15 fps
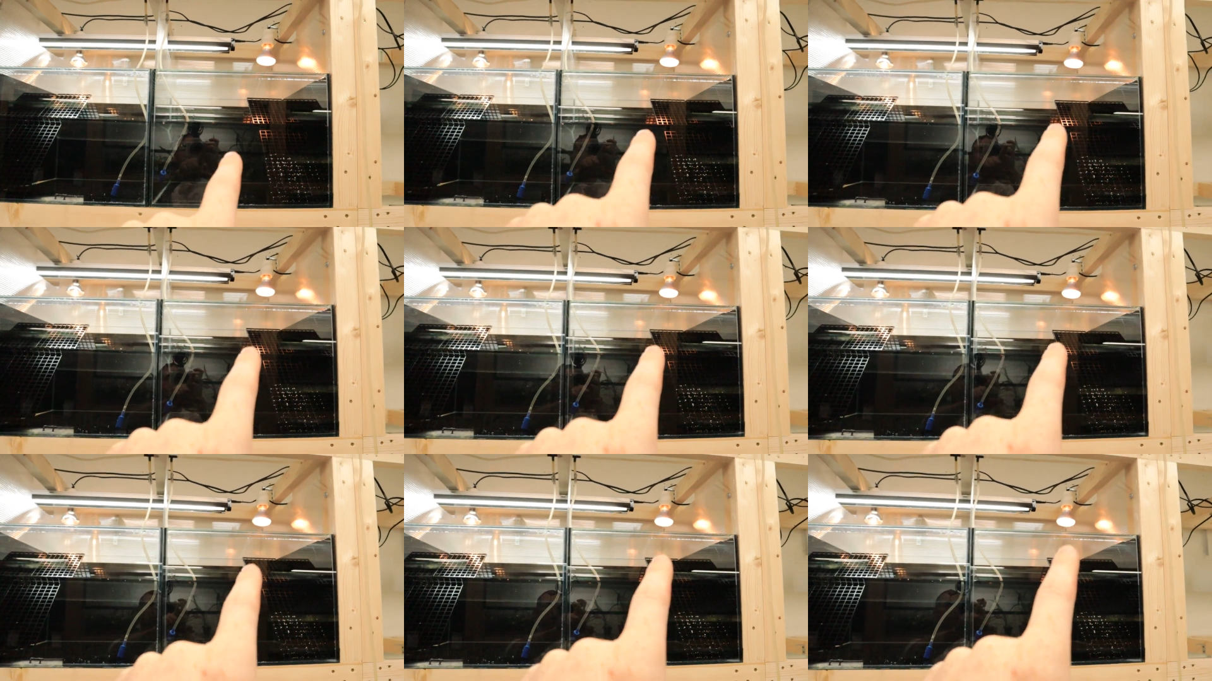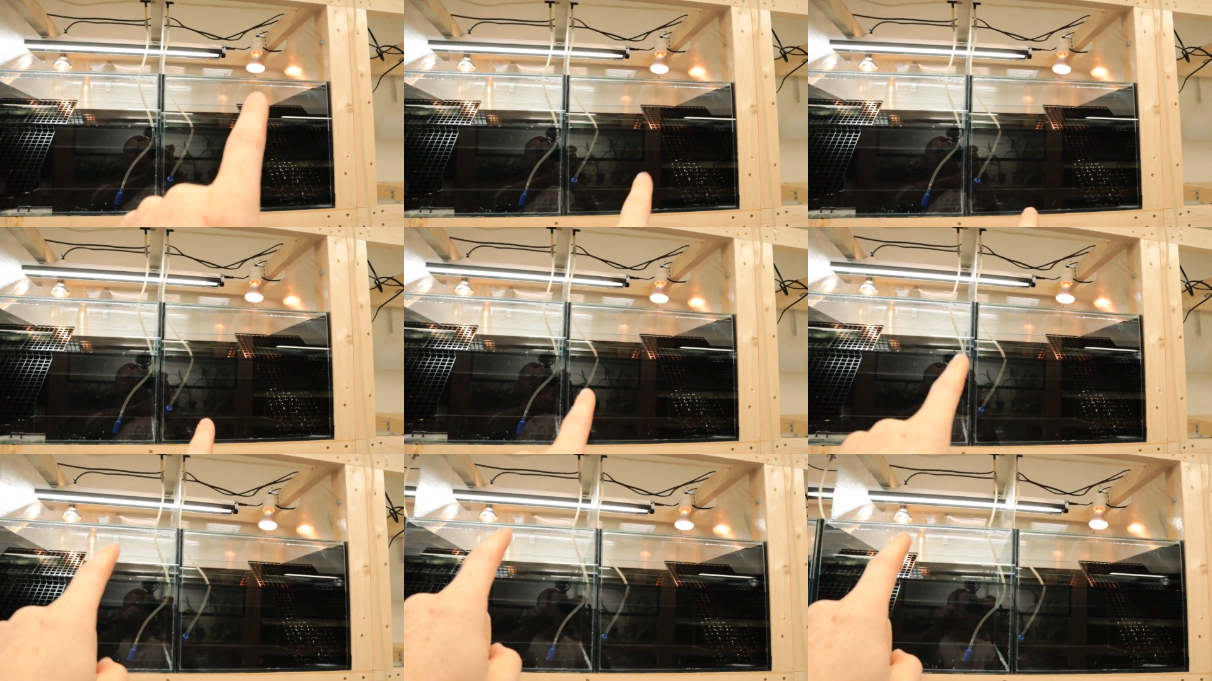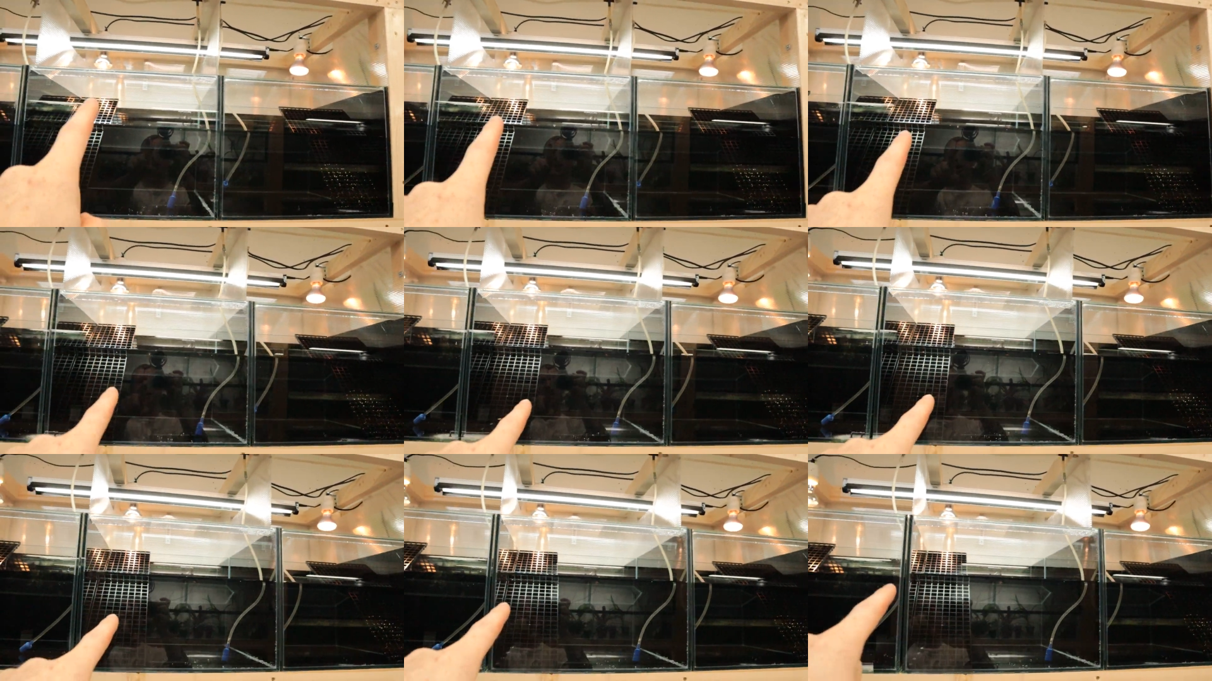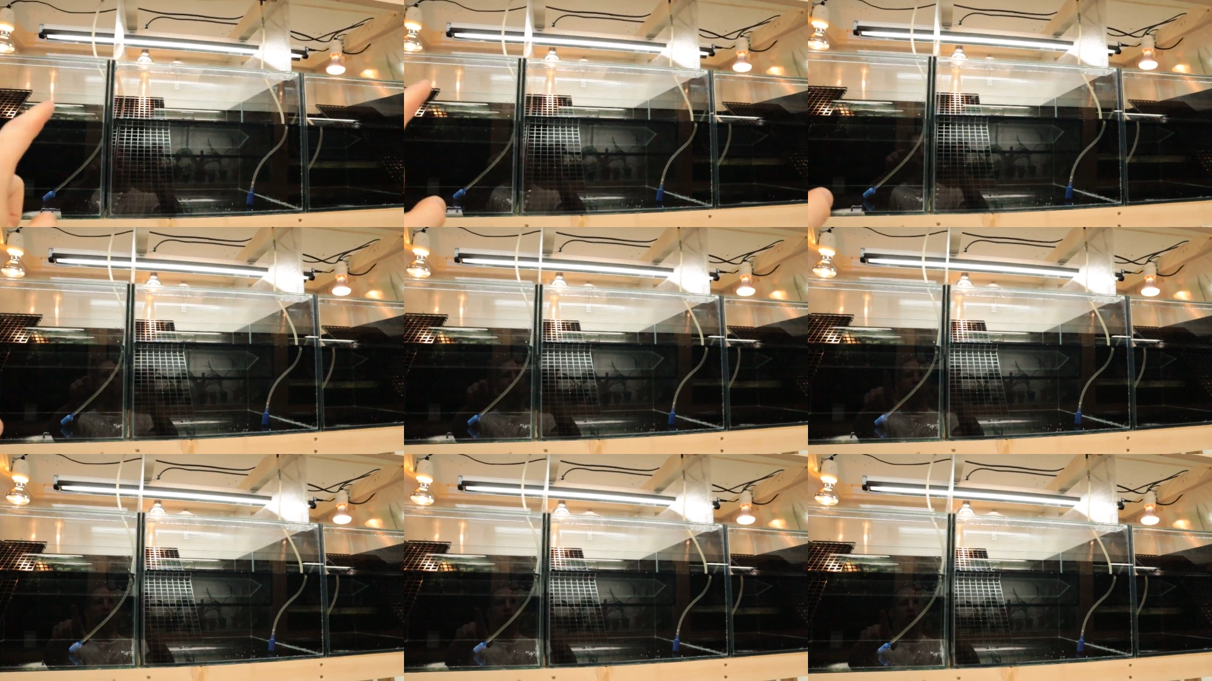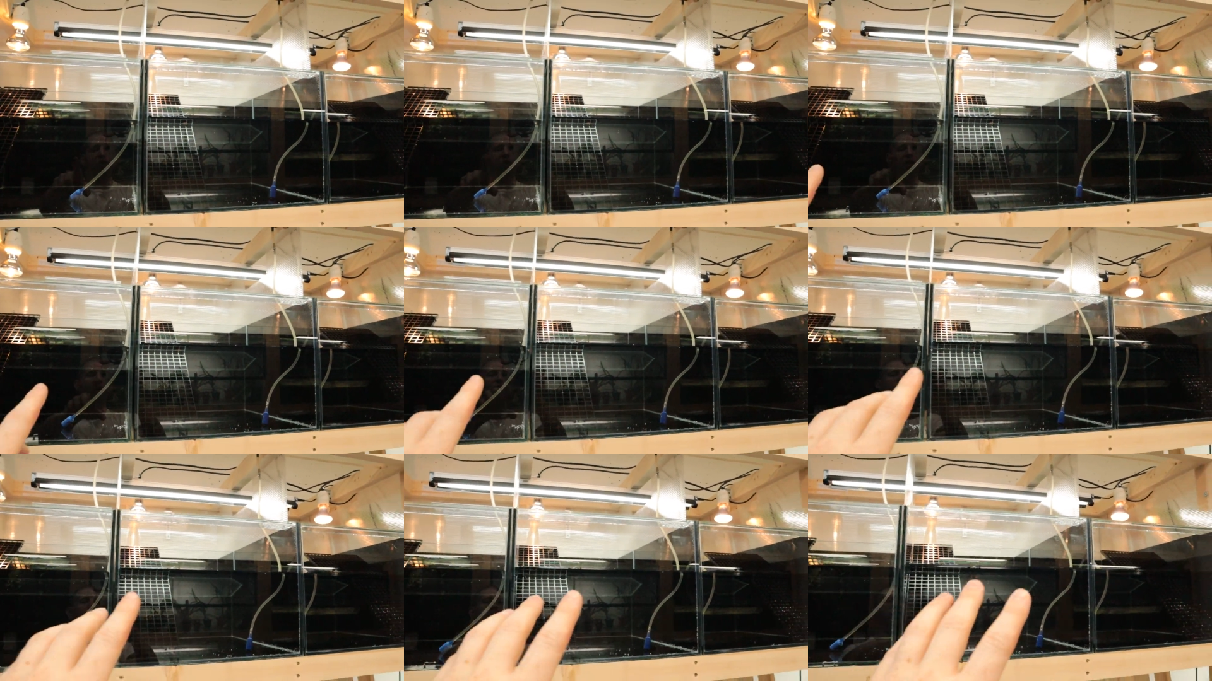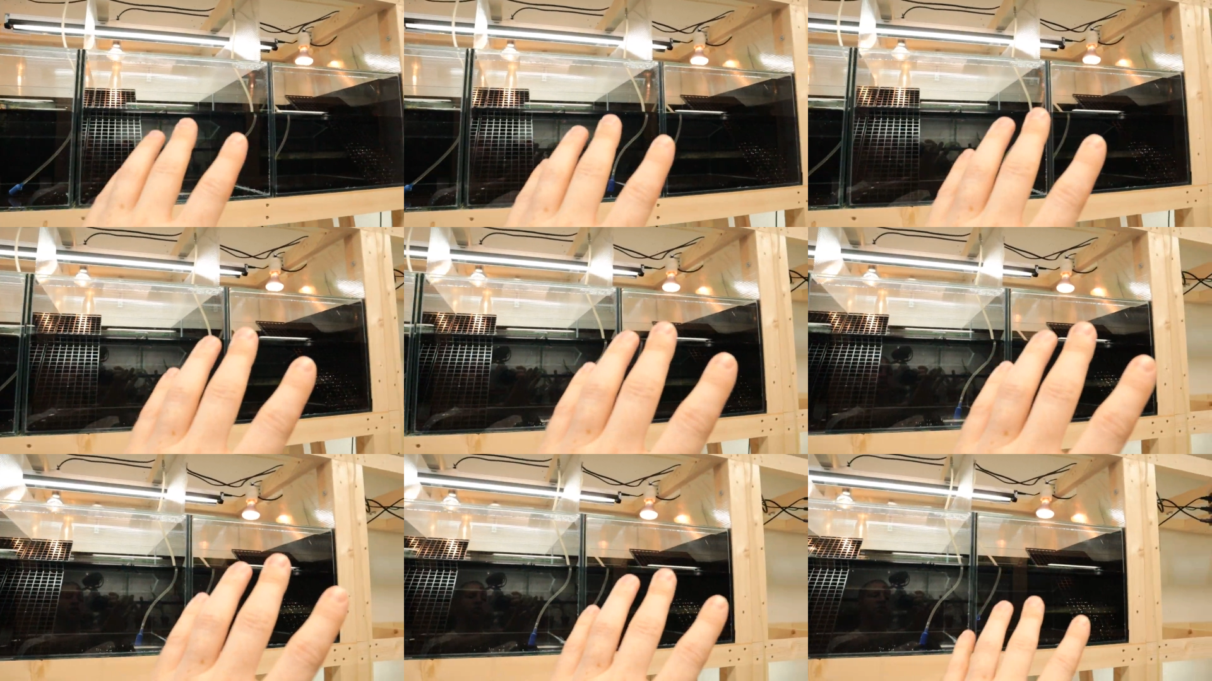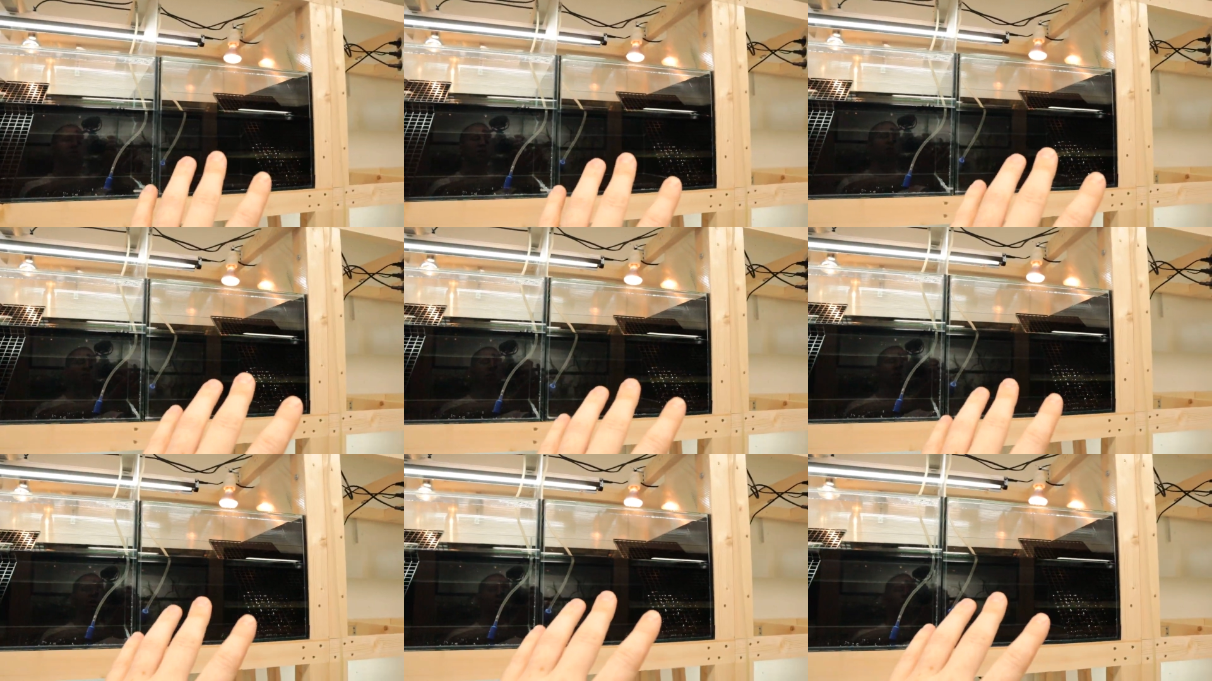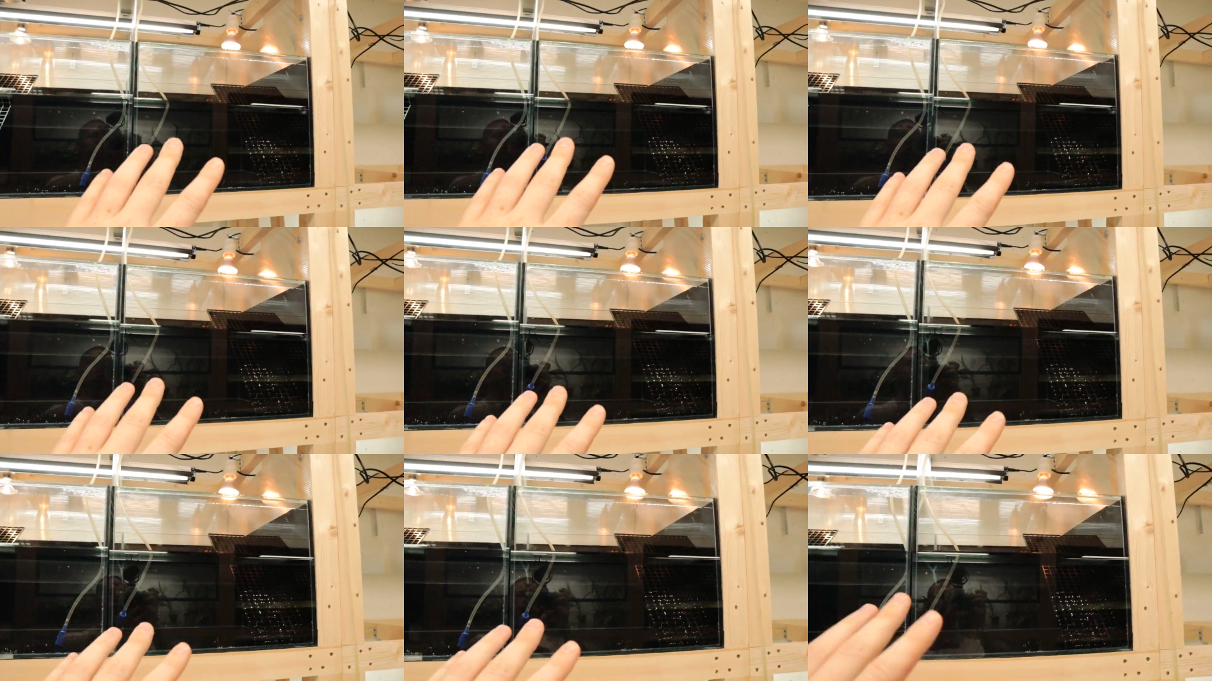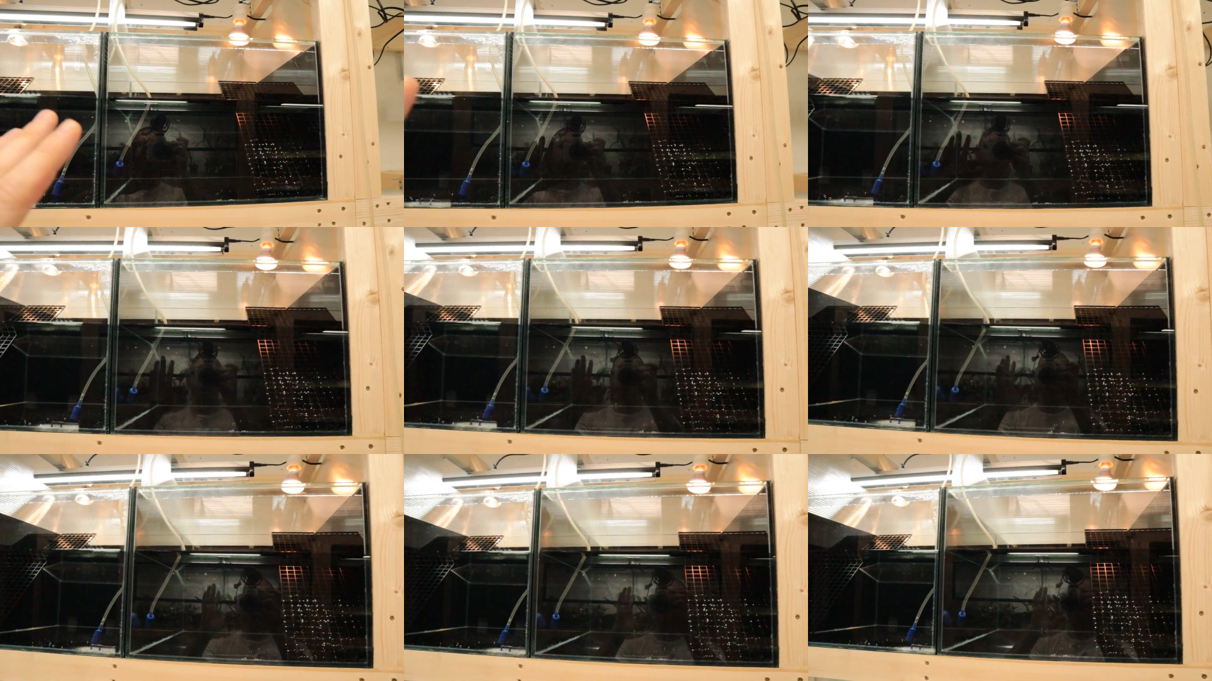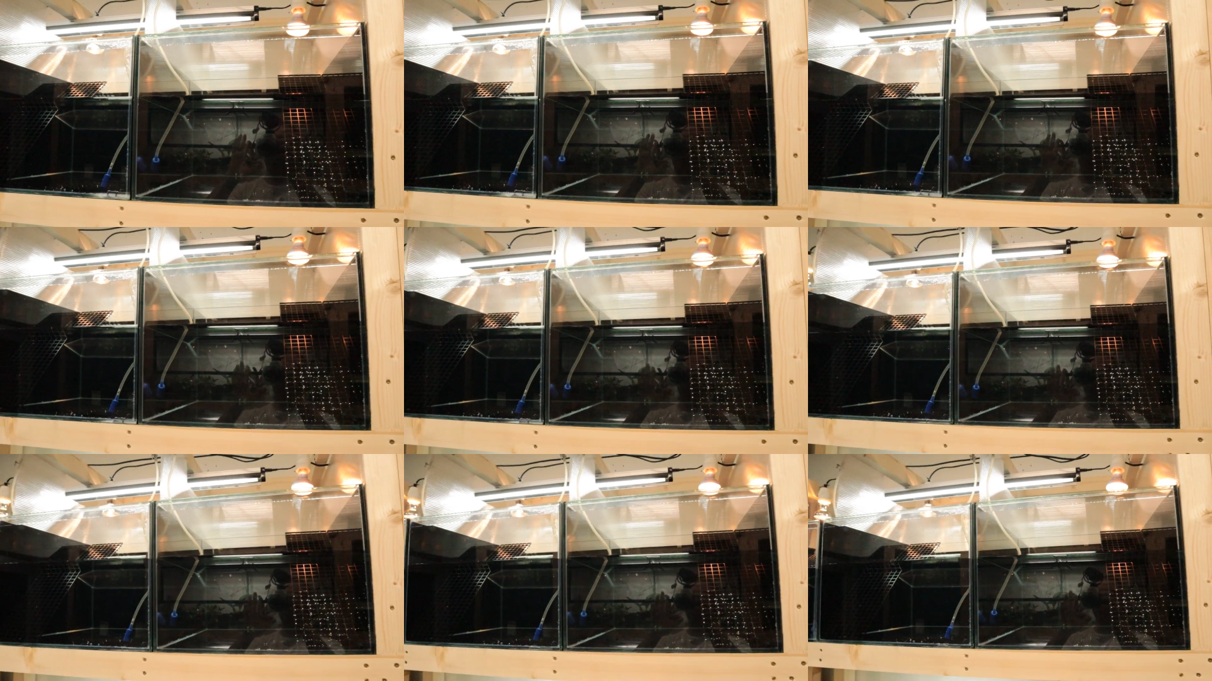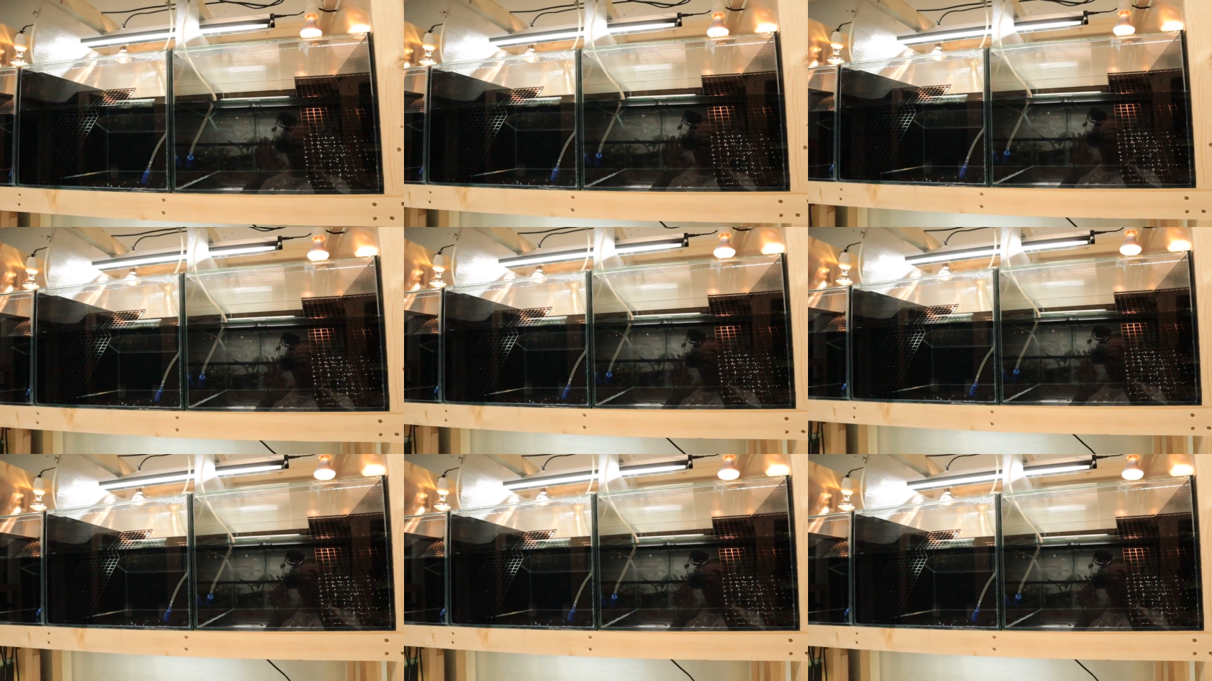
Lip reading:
[unreadable: no face in view]